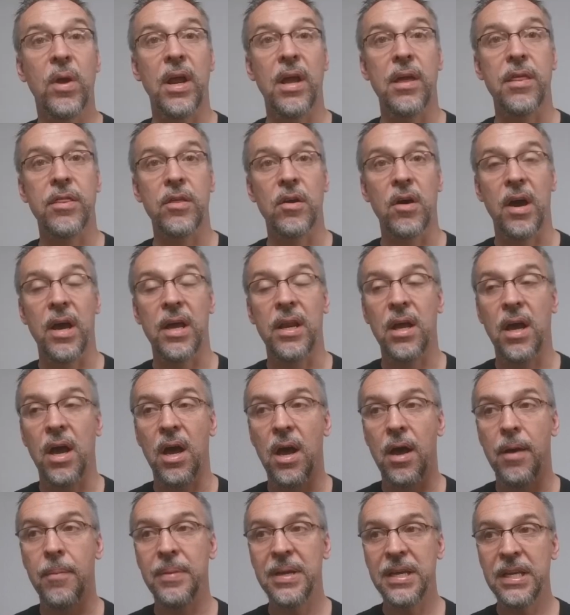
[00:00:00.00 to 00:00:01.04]
what I thought?
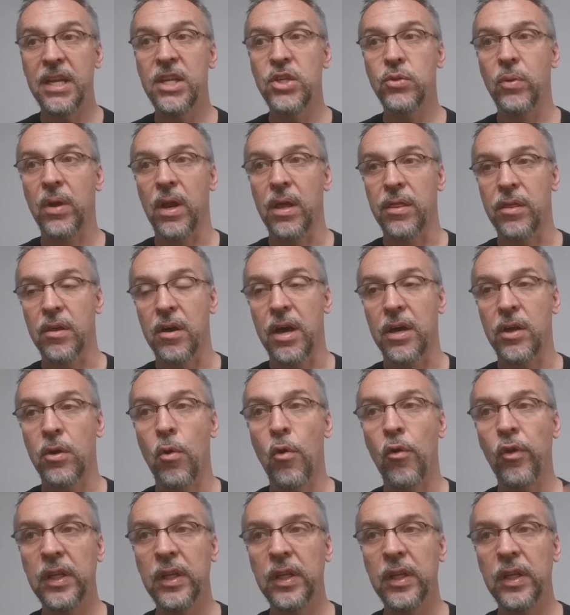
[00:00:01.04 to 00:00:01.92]
Um, it is what I thought,